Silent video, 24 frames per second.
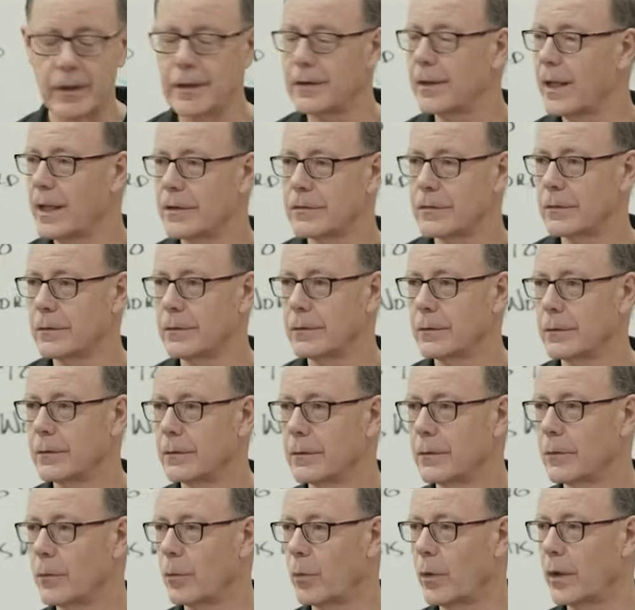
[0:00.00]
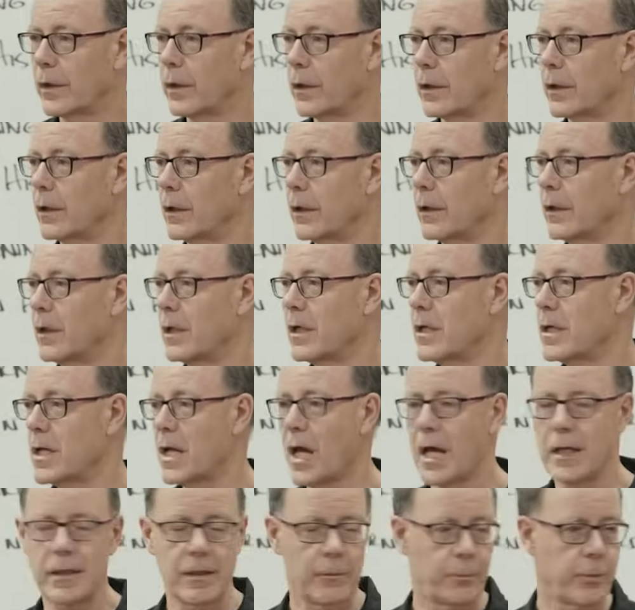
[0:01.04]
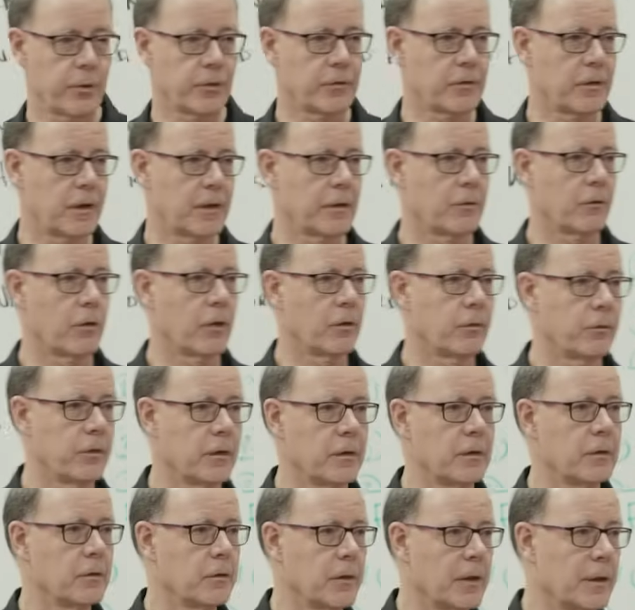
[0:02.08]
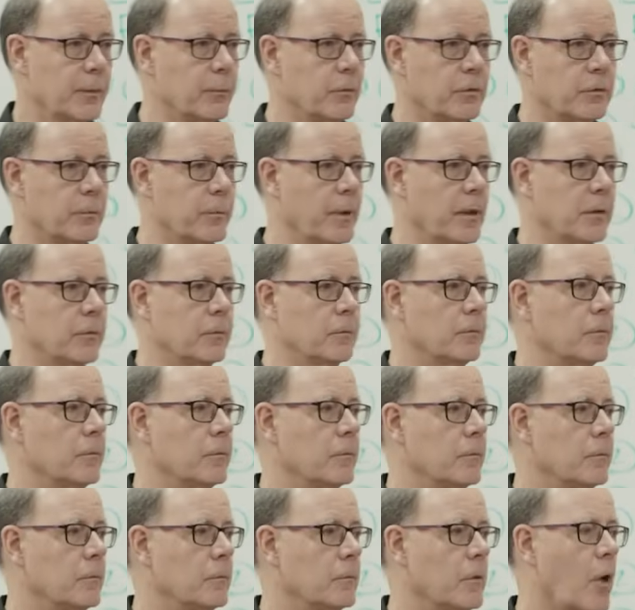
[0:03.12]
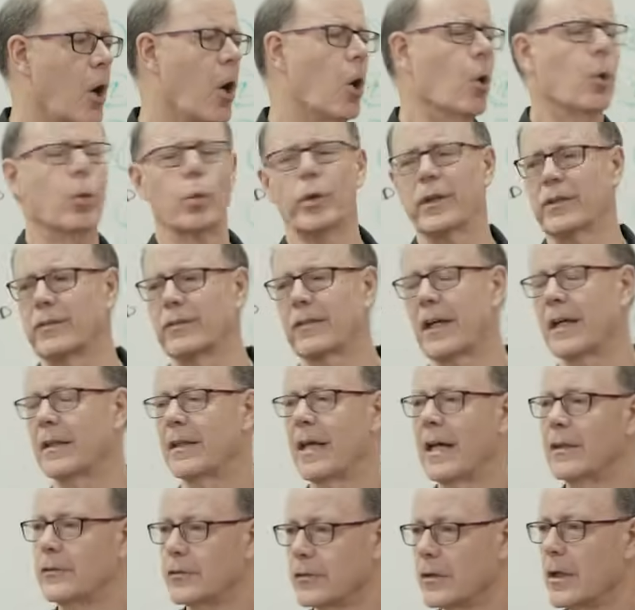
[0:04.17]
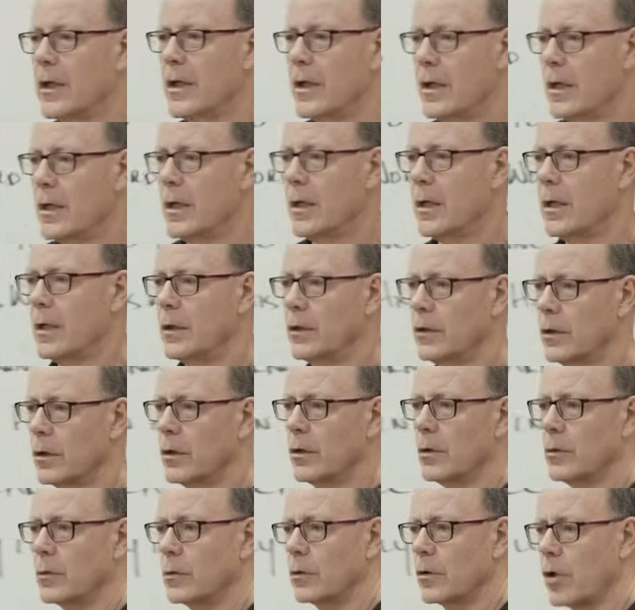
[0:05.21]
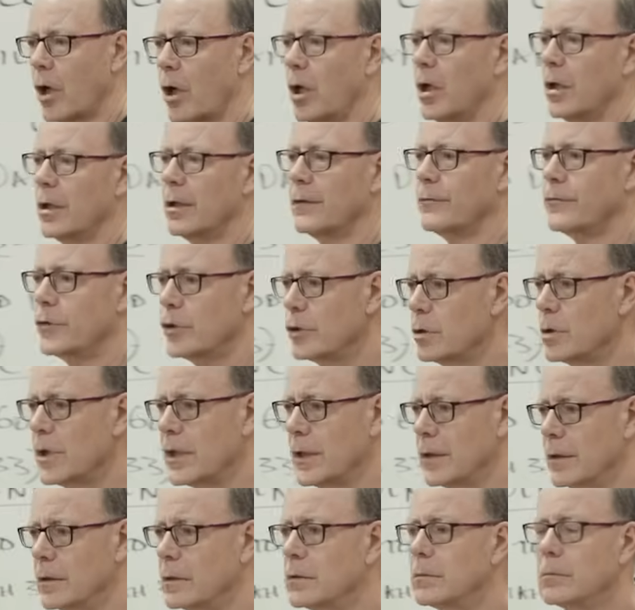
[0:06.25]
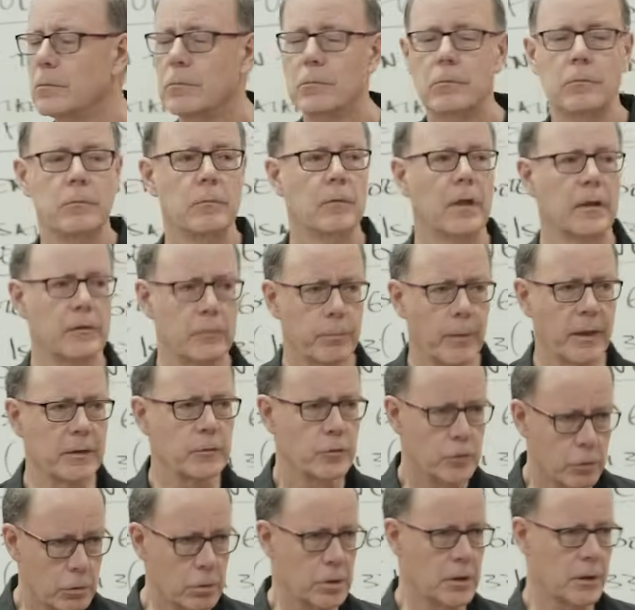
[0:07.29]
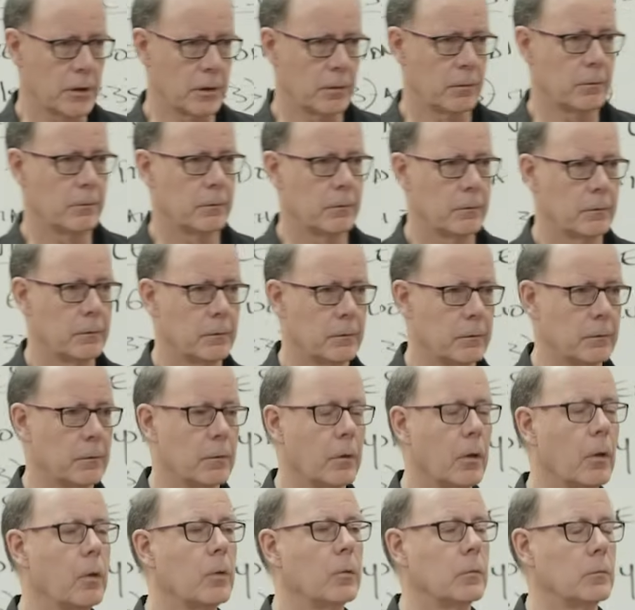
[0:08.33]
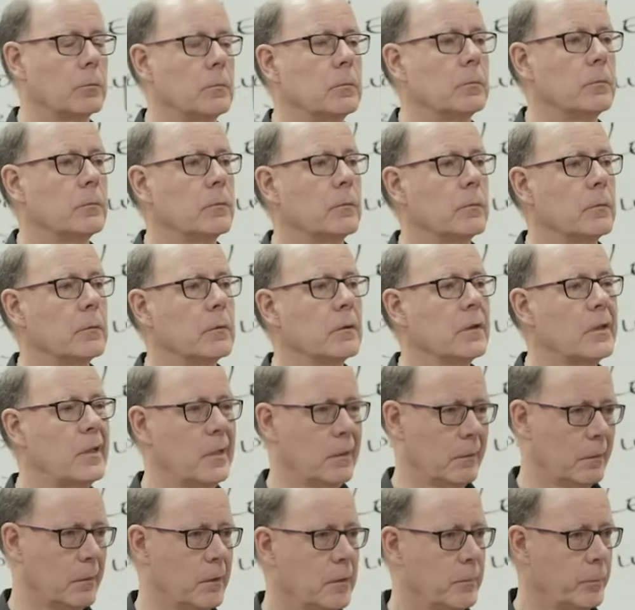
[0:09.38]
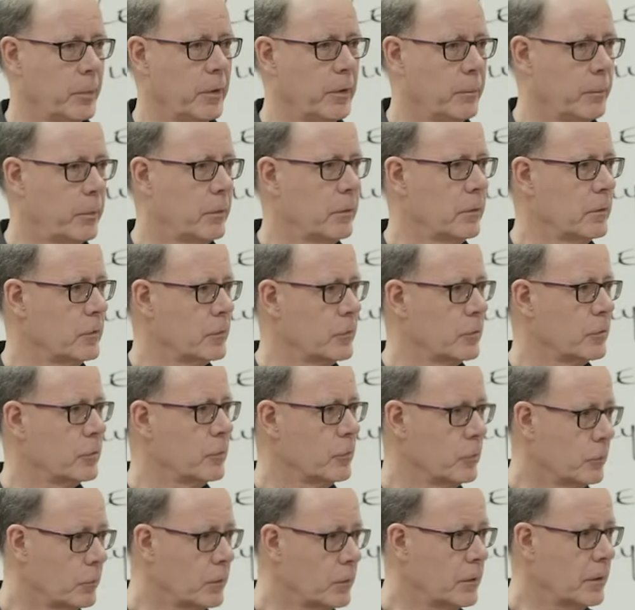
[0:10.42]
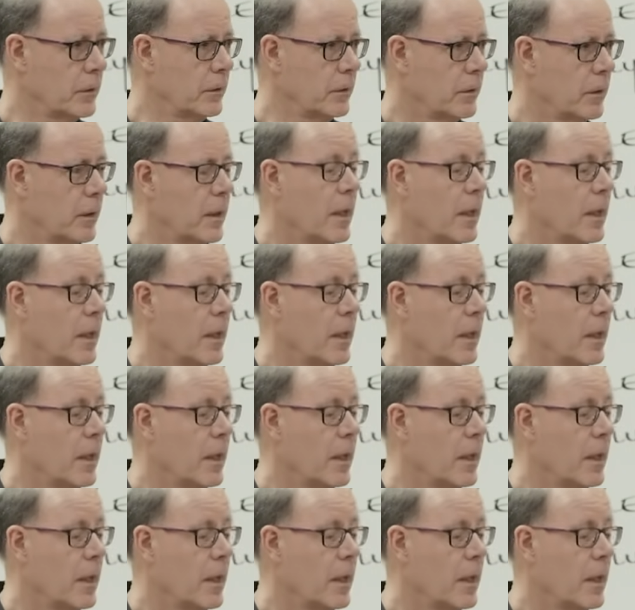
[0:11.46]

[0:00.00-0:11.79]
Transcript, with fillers: It doesn't. What are 90% of all video games about? Oh, we say that's, you know, Call of Duty. It's my duty. Oh, killing people is your duty?